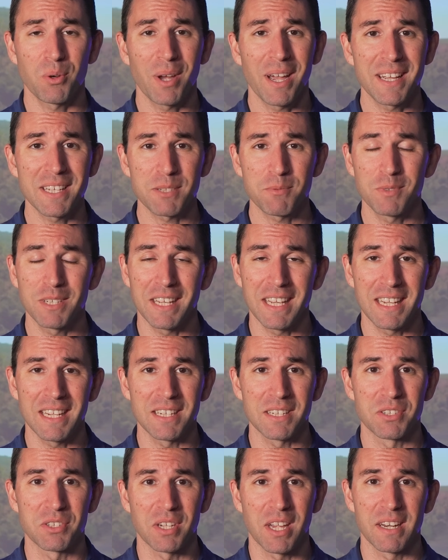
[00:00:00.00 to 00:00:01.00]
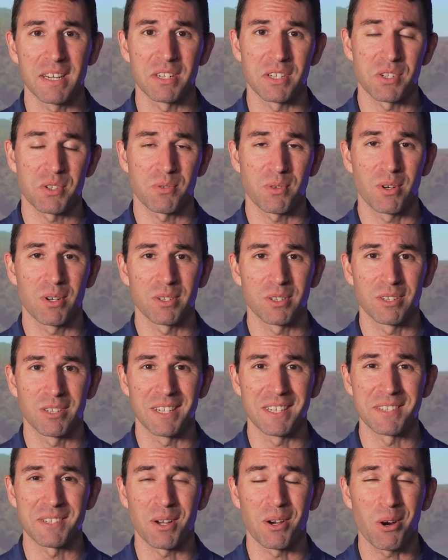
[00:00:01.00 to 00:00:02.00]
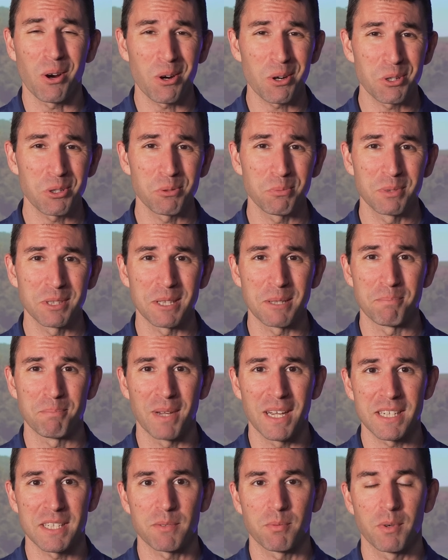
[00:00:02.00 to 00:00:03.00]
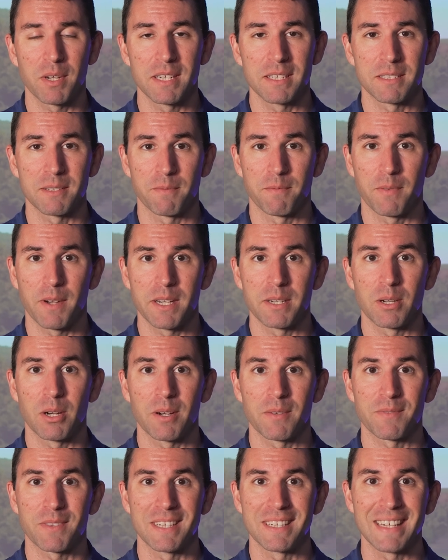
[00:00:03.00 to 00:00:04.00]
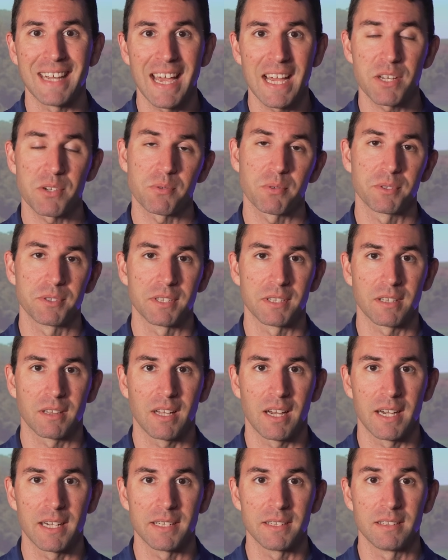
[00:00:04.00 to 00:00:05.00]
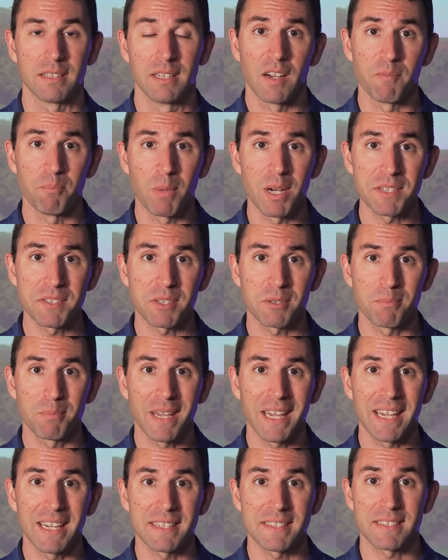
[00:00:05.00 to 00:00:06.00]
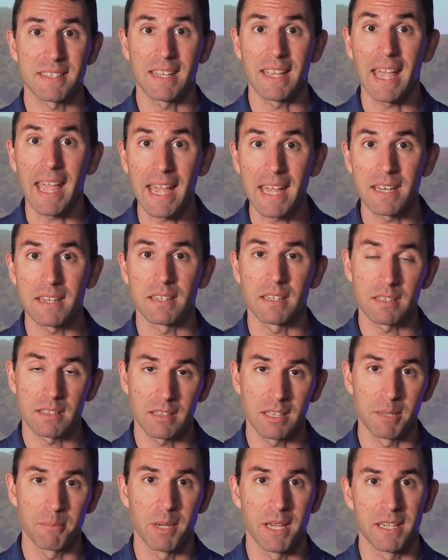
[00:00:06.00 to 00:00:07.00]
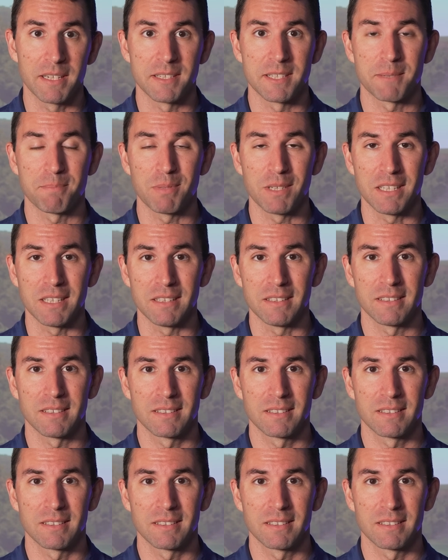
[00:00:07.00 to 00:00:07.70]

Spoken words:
as we age, getting stronger is arguably the best way to fight off the natural decline of muscle mass and clubhead speed.